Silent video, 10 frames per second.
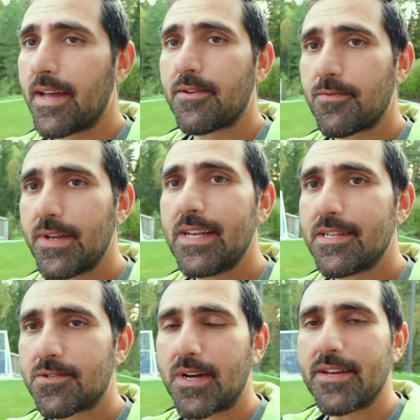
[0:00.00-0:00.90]
and
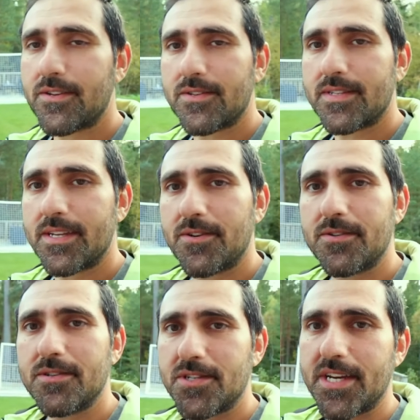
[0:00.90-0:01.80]
really try to
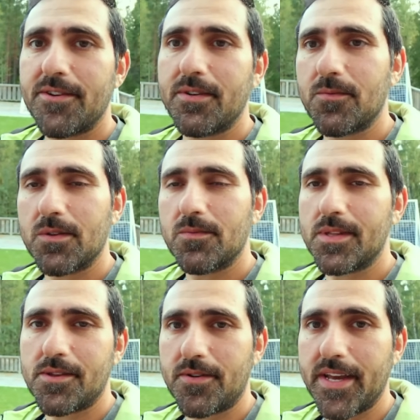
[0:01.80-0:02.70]
consider sharing one
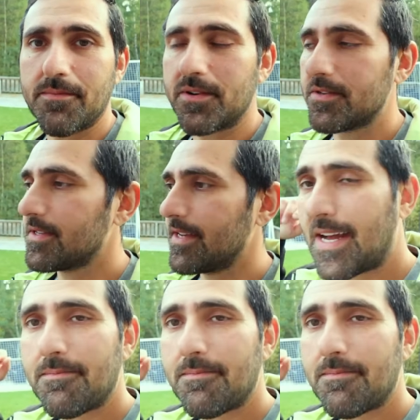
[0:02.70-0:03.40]
with your neighbors.